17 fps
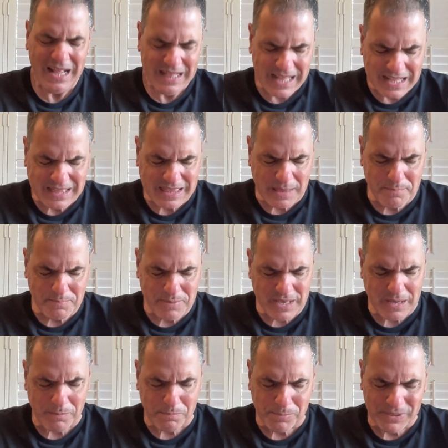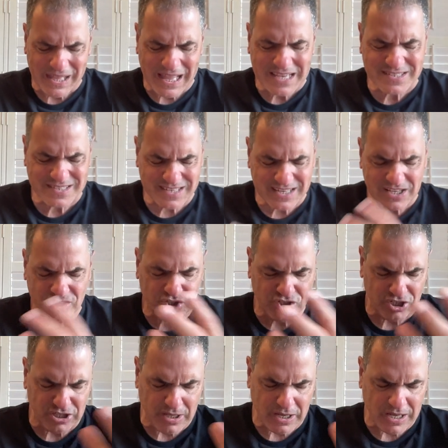Let them be a blessing
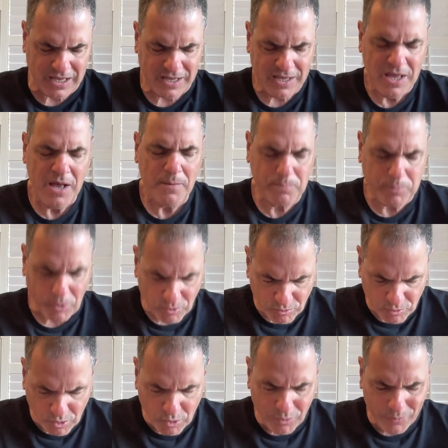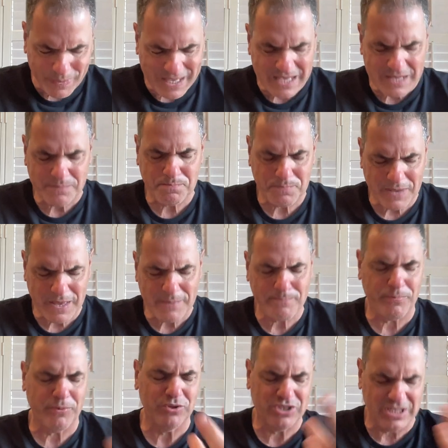to the Peruvian
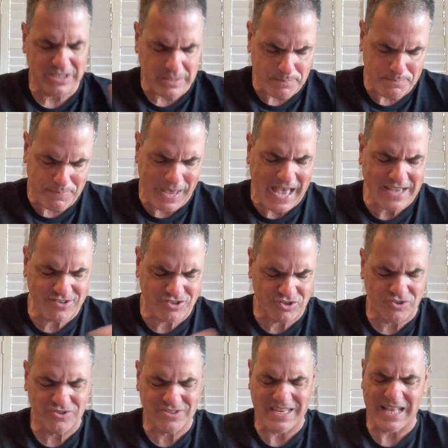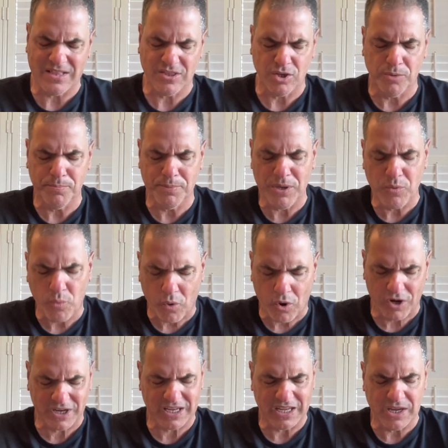people, to the pastors that they'll be
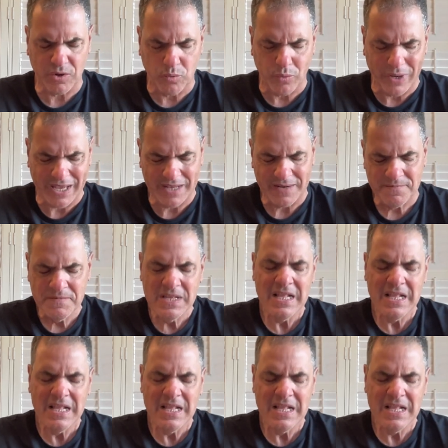working with.